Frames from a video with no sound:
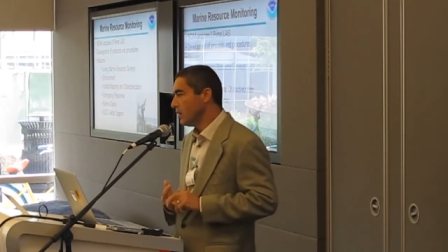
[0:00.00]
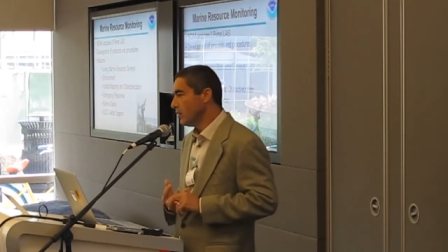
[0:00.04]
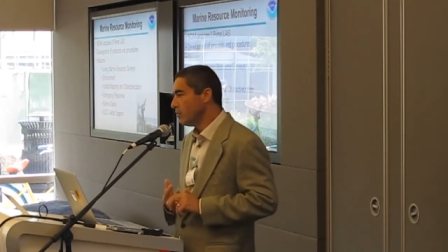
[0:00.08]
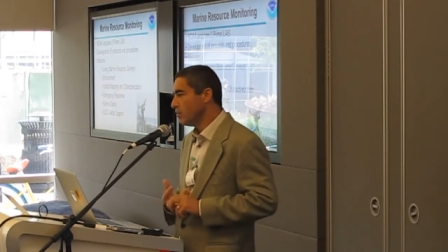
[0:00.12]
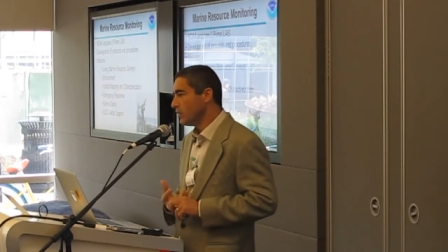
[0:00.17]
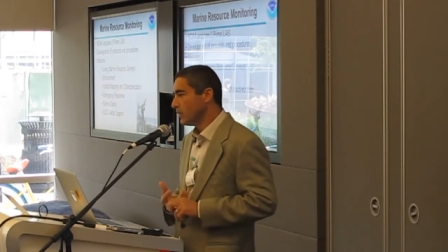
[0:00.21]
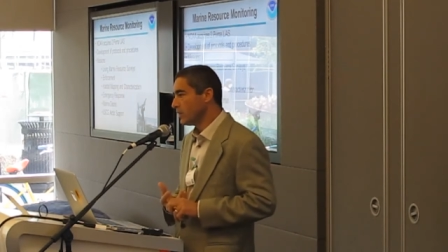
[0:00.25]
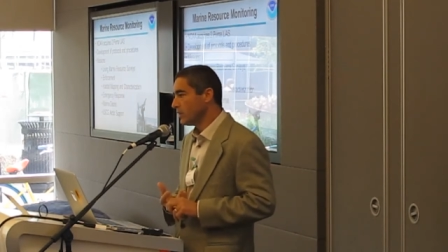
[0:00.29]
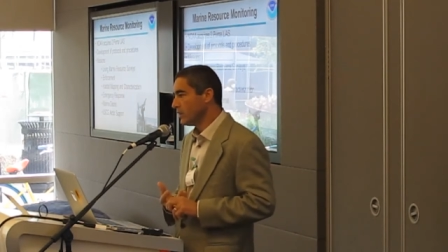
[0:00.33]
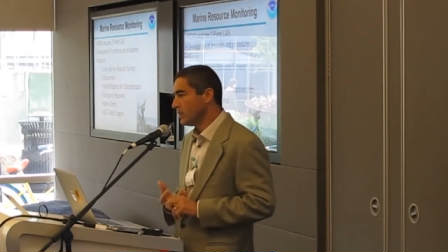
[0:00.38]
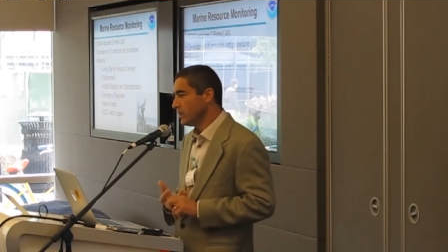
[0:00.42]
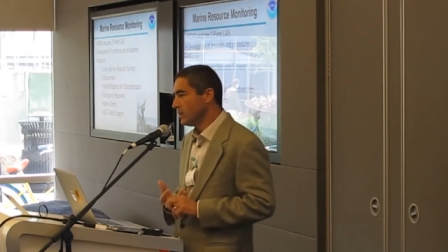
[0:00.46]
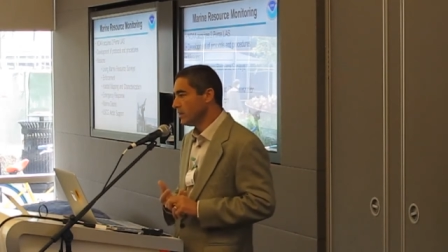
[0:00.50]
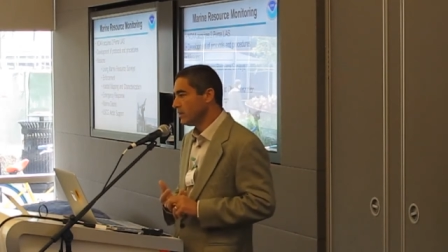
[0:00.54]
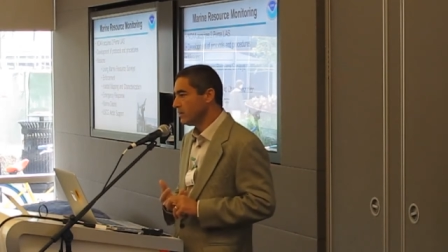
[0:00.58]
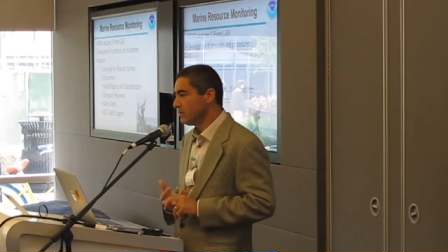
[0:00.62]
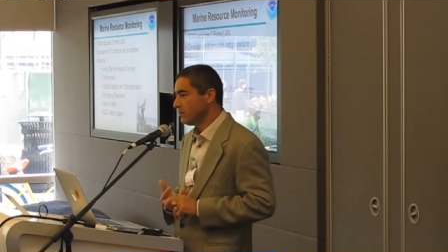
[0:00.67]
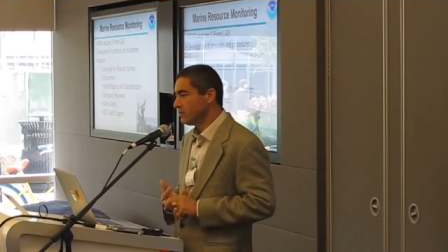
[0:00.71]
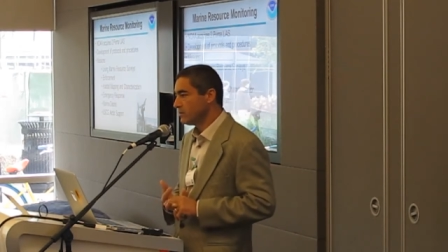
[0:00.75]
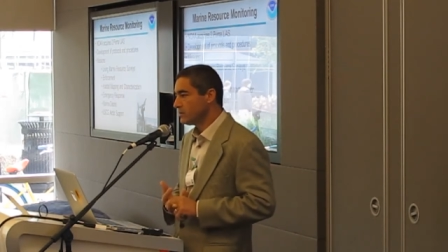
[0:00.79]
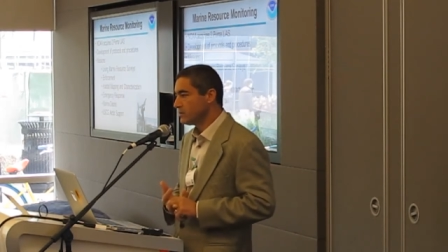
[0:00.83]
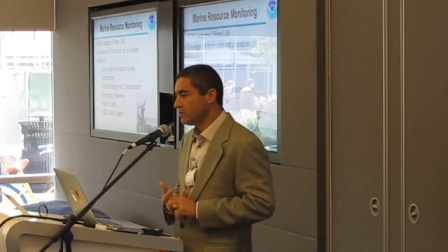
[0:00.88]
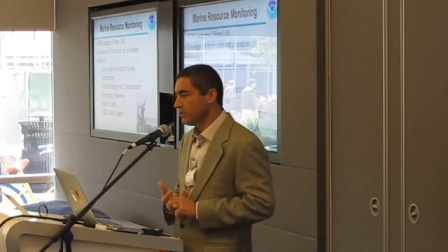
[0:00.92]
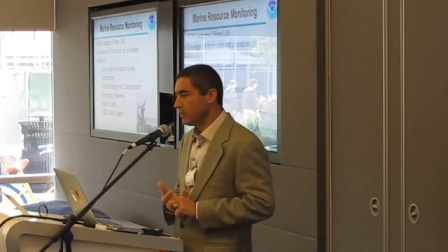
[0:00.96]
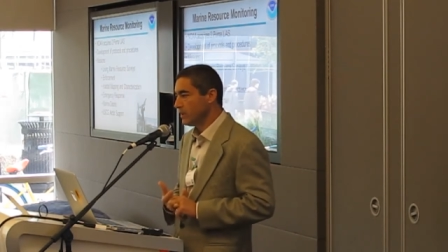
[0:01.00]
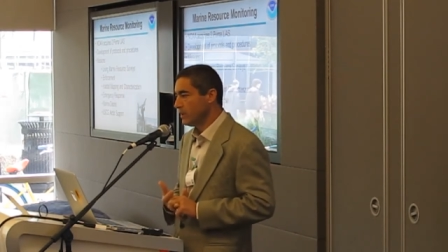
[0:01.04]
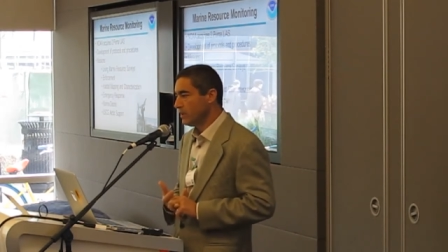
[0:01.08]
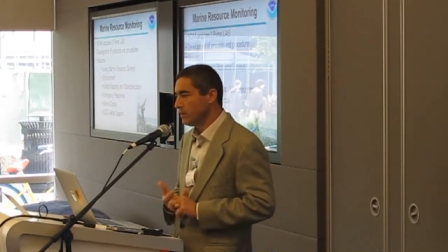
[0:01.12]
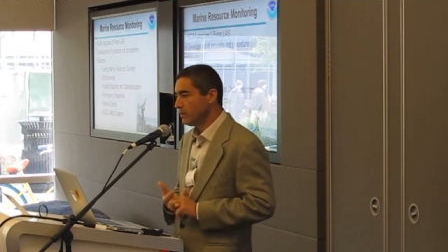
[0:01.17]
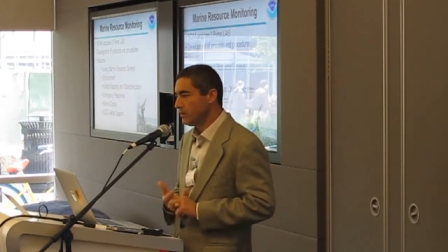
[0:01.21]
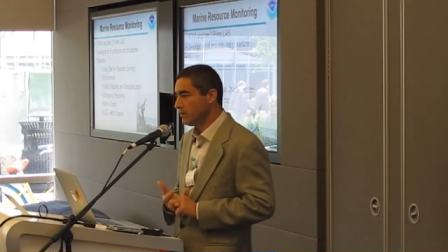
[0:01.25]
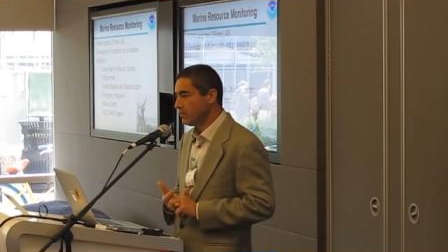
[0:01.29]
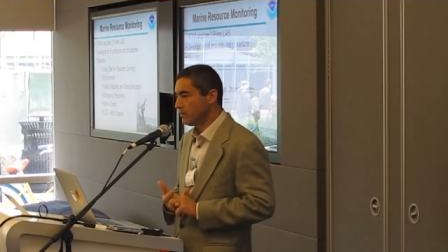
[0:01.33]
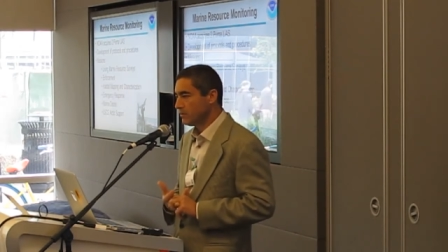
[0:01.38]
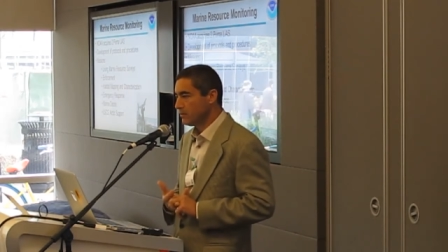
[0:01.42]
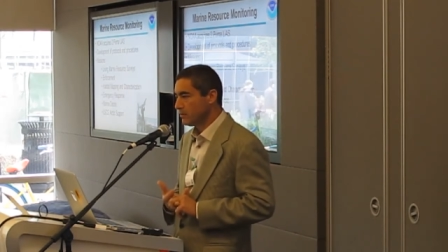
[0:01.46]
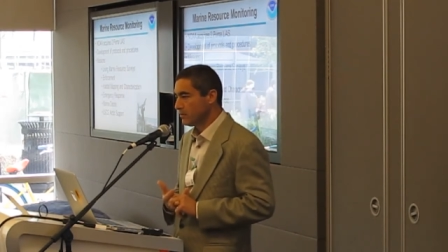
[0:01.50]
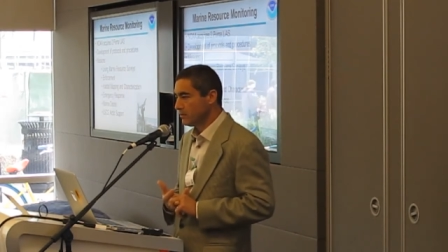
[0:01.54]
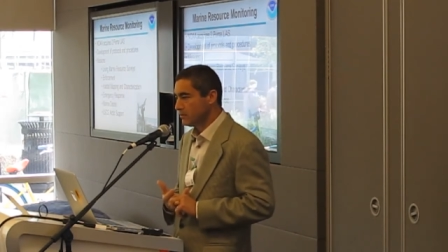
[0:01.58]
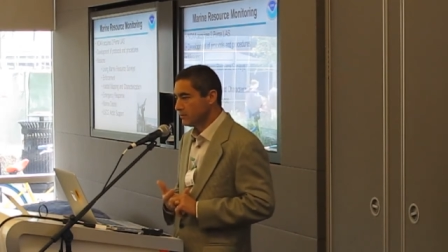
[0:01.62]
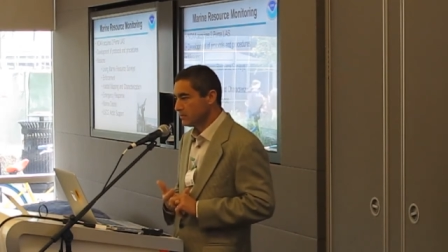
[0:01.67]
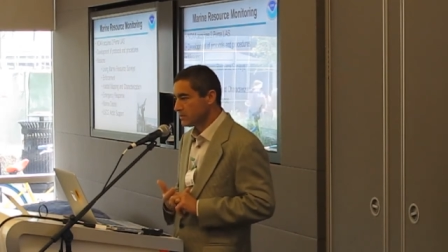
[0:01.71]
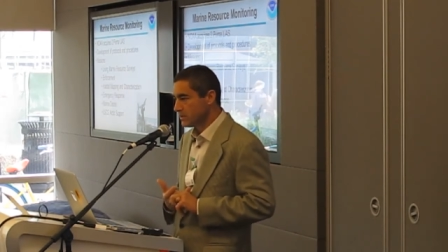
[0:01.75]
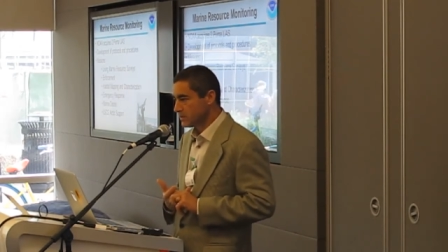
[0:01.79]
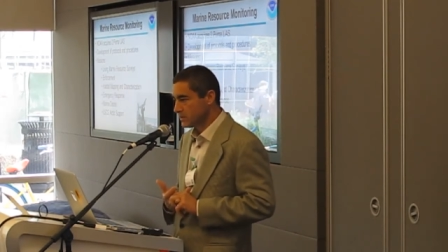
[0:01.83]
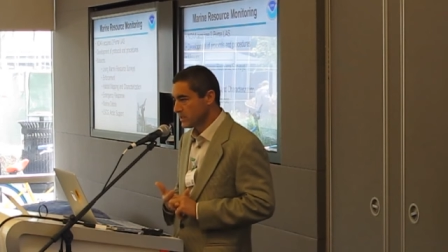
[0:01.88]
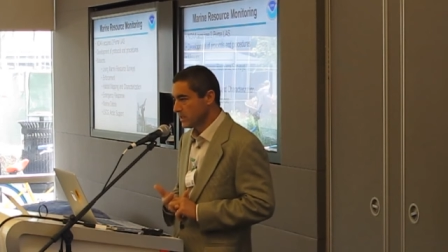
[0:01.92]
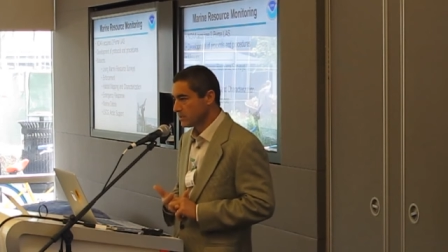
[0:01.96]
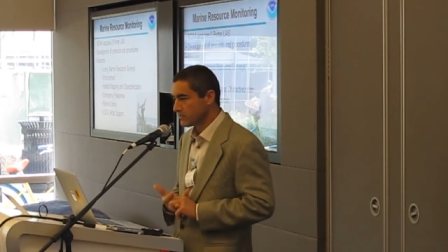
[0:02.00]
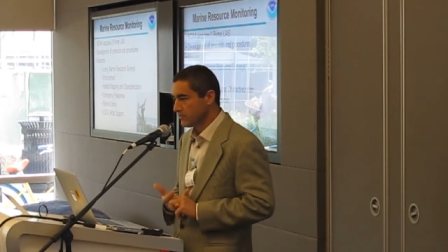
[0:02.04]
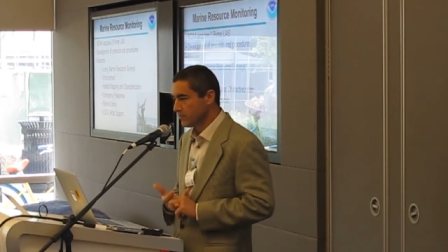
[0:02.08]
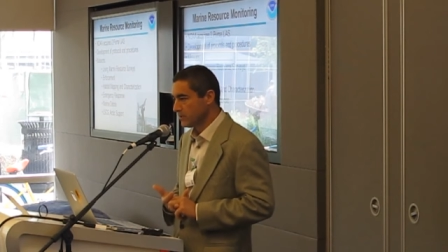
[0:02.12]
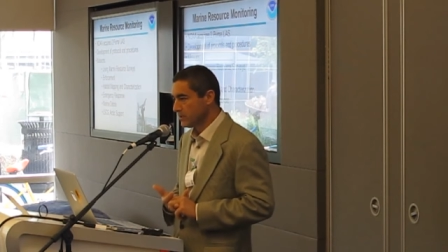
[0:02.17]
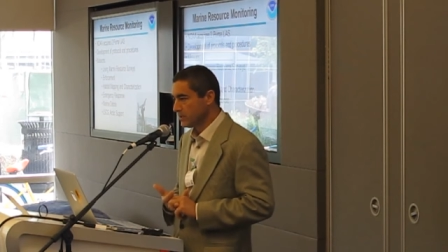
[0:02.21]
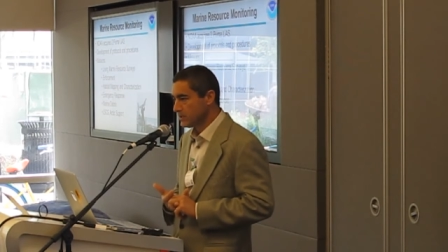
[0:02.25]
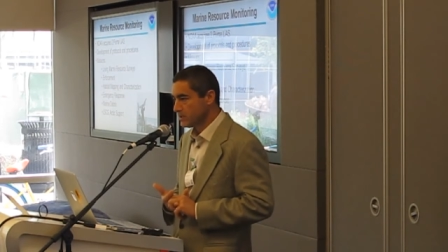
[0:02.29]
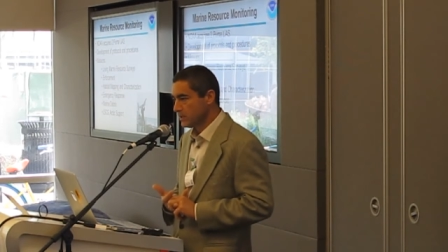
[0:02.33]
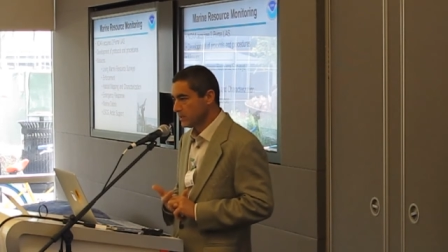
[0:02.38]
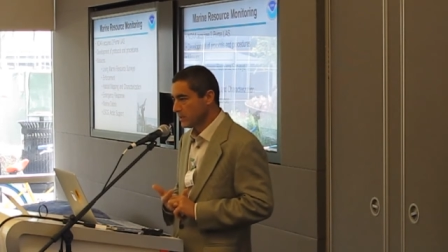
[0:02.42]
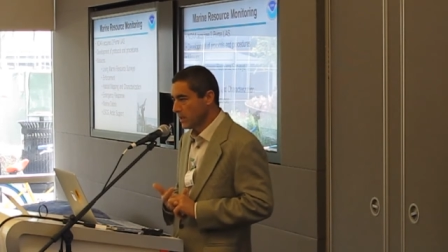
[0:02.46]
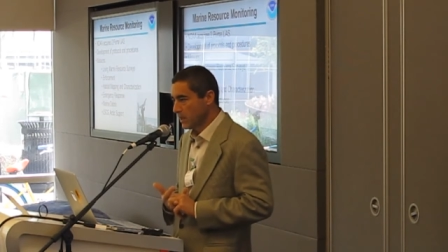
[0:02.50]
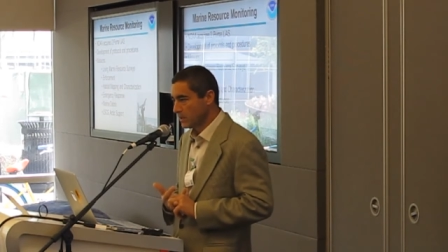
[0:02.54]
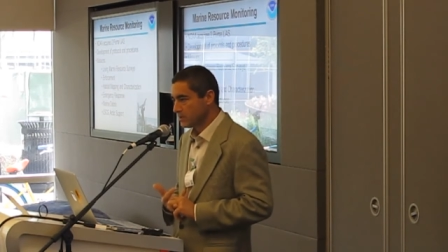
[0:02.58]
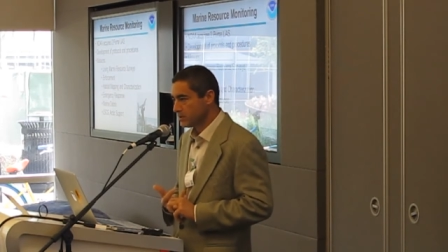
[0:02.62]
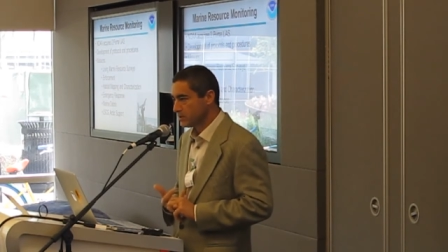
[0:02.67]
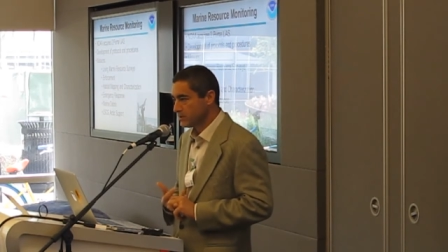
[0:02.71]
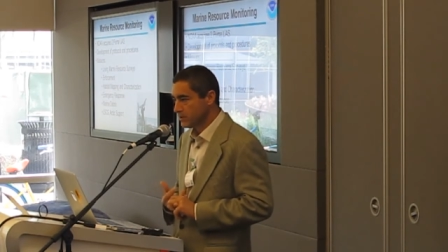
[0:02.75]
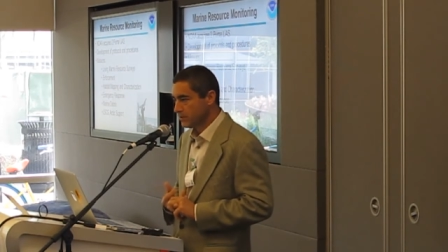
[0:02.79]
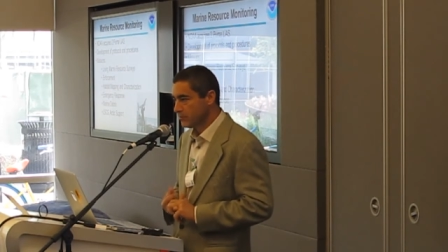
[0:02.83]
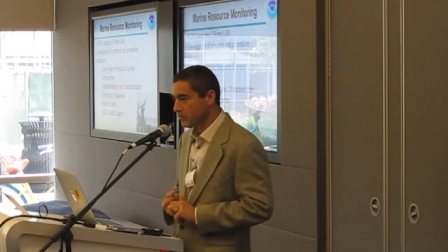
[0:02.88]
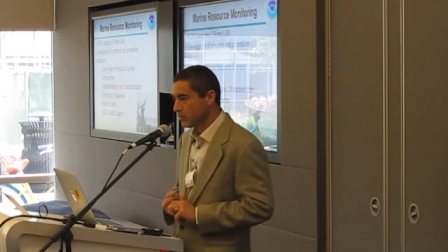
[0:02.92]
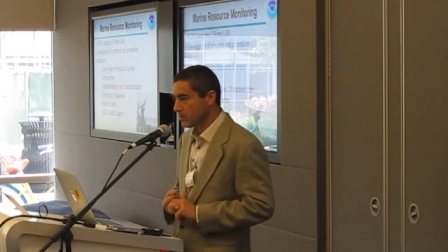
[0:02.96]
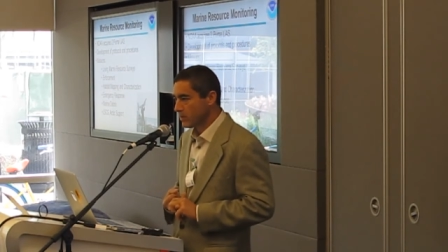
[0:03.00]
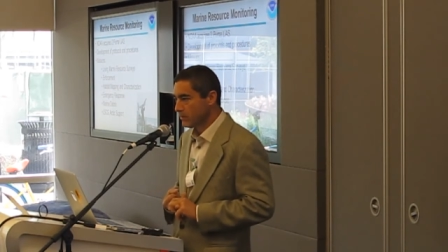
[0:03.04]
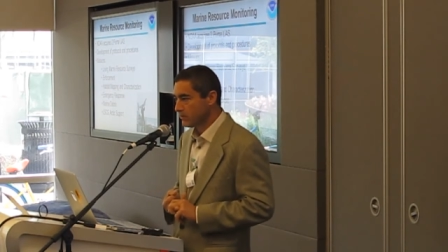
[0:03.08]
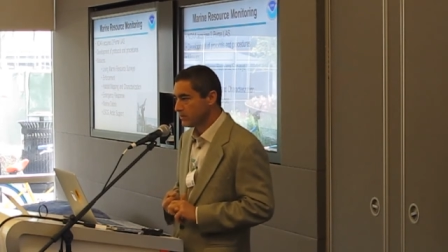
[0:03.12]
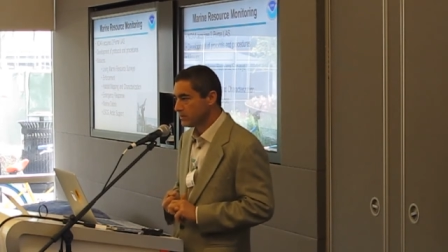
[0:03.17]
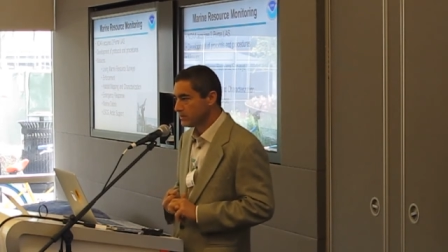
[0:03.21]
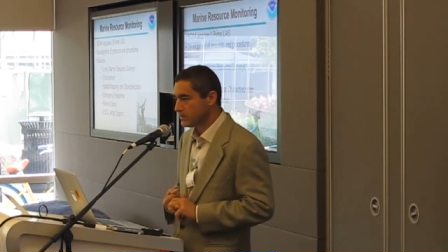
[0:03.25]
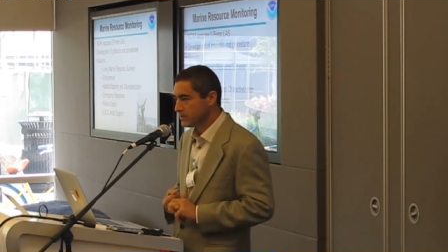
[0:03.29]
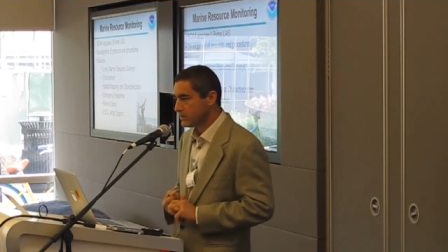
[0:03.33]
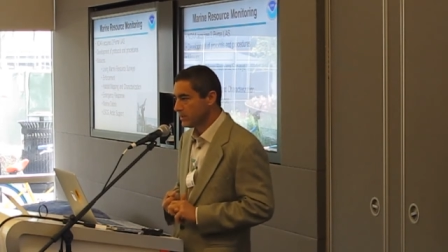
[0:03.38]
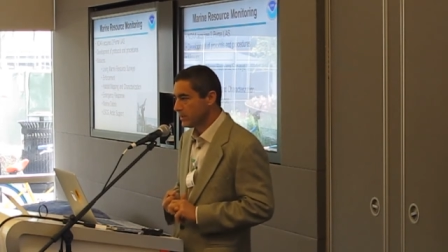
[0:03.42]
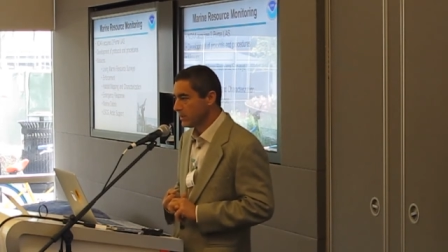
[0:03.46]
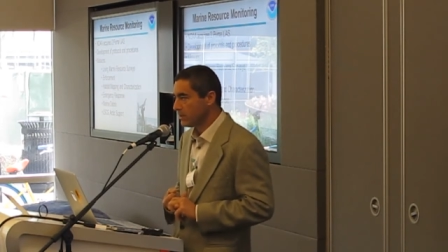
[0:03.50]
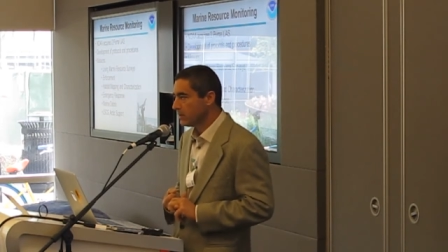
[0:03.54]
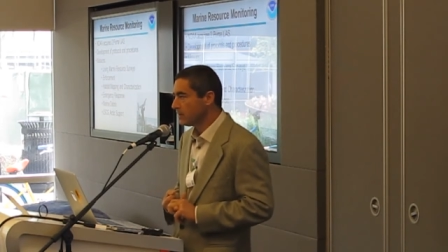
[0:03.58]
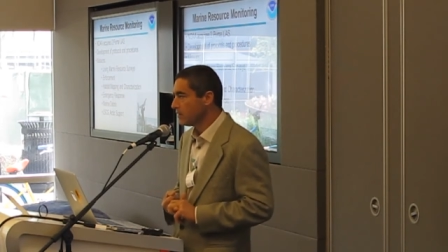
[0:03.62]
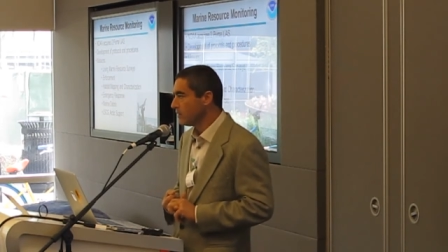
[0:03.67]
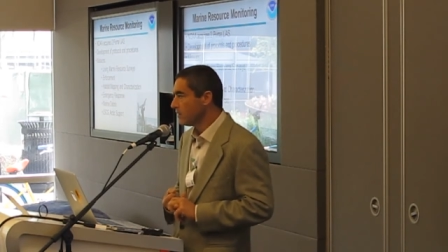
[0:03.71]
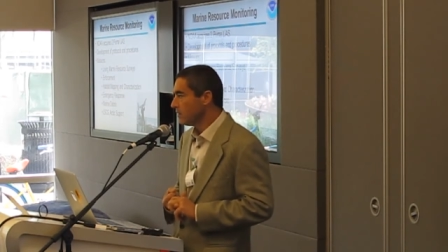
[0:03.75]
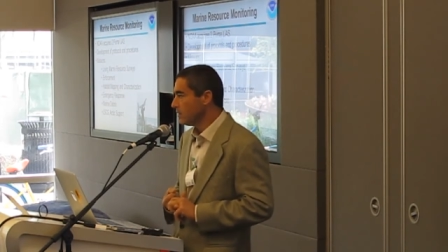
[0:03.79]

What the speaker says: ability to be successfully launched and recovered at sea.